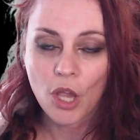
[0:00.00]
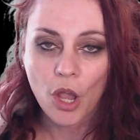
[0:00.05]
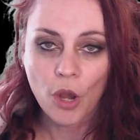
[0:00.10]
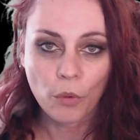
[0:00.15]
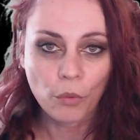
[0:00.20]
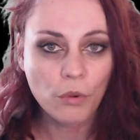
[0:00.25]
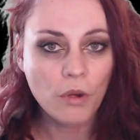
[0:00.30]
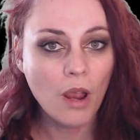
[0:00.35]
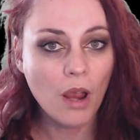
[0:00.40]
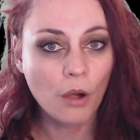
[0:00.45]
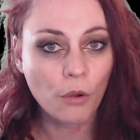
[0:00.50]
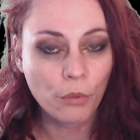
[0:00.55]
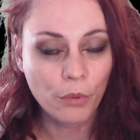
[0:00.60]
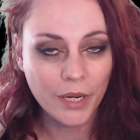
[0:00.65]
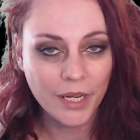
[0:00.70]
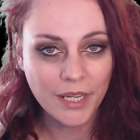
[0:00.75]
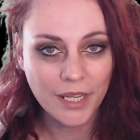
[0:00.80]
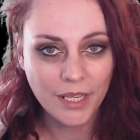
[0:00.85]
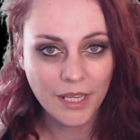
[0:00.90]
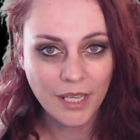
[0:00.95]
we are
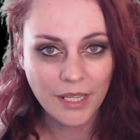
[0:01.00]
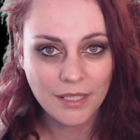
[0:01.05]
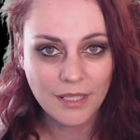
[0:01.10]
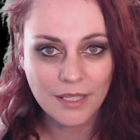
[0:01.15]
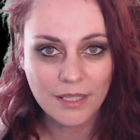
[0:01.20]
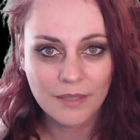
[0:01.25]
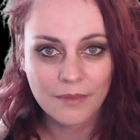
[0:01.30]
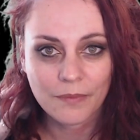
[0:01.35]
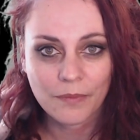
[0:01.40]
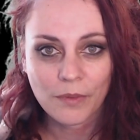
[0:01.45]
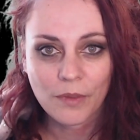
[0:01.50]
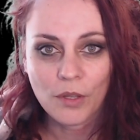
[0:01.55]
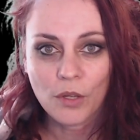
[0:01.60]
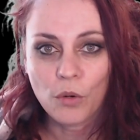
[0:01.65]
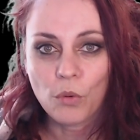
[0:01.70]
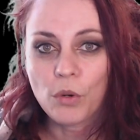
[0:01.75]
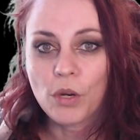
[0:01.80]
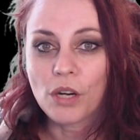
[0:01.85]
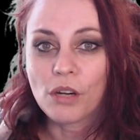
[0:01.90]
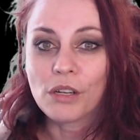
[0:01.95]
reading it,
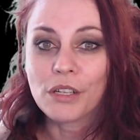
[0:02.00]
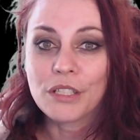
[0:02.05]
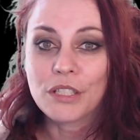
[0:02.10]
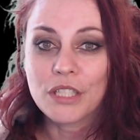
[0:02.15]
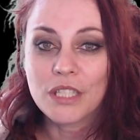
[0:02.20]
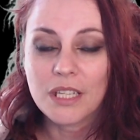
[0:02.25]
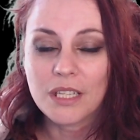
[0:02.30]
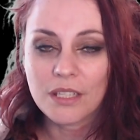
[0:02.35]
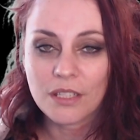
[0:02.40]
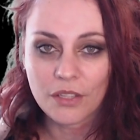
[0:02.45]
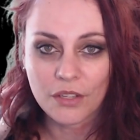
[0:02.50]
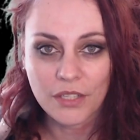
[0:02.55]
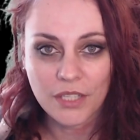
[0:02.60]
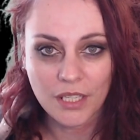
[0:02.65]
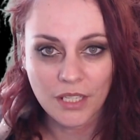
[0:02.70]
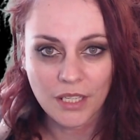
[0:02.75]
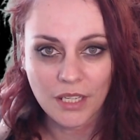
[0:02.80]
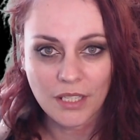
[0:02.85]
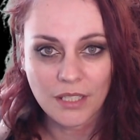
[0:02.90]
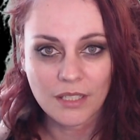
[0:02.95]
we are
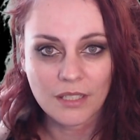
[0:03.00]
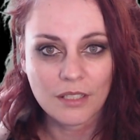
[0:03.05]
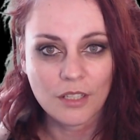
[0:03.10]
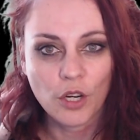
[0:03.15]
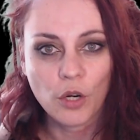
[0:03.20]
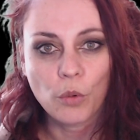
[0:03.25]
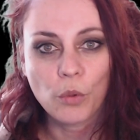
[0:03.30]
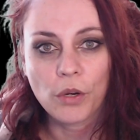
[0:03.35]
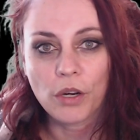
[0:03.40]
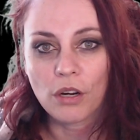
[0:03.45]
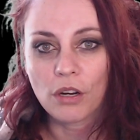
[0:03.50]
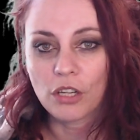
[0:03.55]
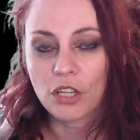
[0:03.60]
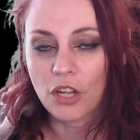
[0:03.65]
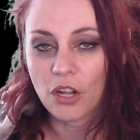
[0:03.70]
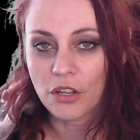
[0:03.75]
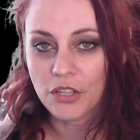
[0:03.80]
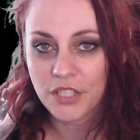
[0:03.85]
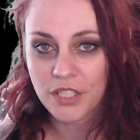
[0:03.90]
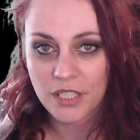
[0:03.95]
discussing it, we are
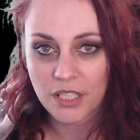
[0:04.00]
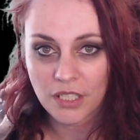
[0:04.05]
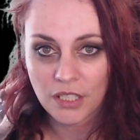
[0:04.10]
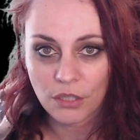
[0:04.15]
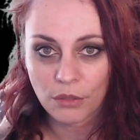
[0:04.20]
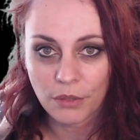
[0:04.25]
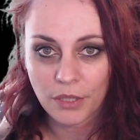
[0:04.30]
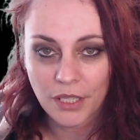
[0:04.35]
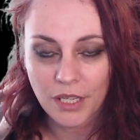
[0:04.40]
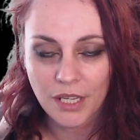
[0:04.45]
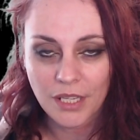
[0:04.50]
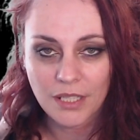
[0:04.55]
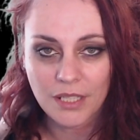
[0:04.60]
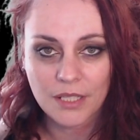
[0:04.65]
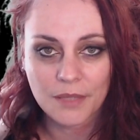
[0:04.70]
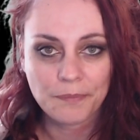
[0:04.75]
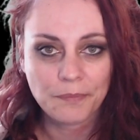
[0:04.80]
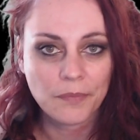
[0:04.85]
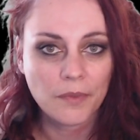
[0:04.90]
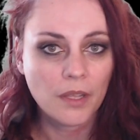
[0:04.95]
considering it.